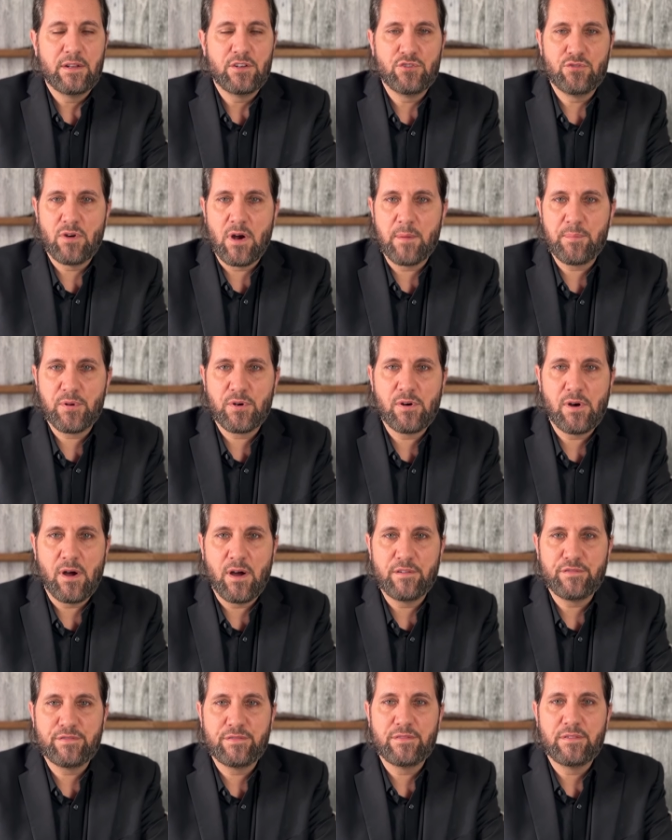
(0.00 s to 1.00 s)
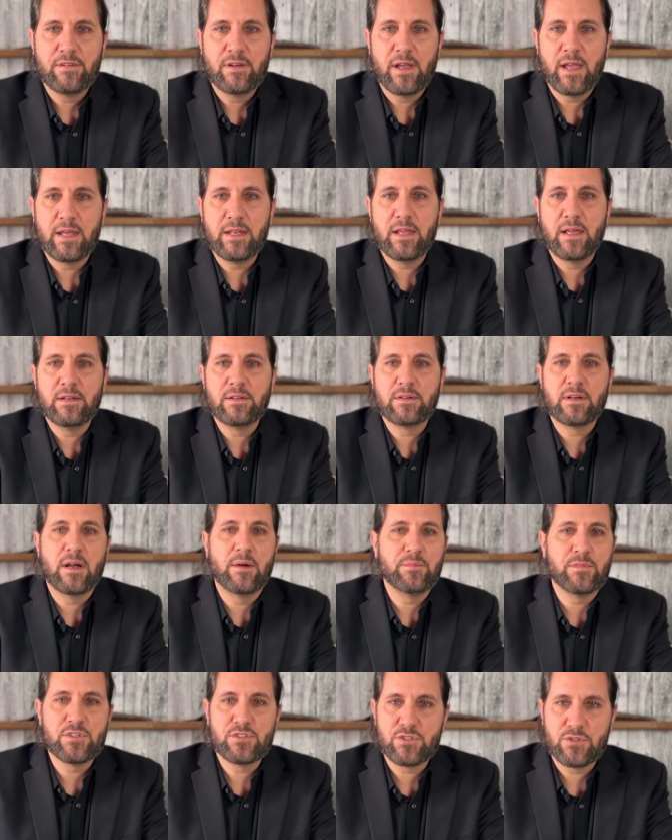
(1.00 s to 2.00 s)
drop her off, and then
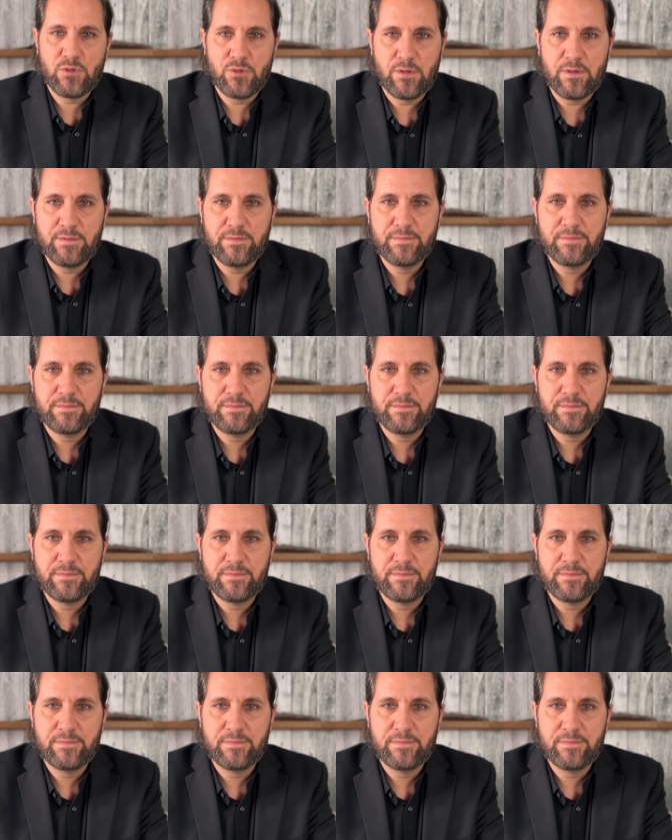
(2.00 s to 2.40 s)
come to school.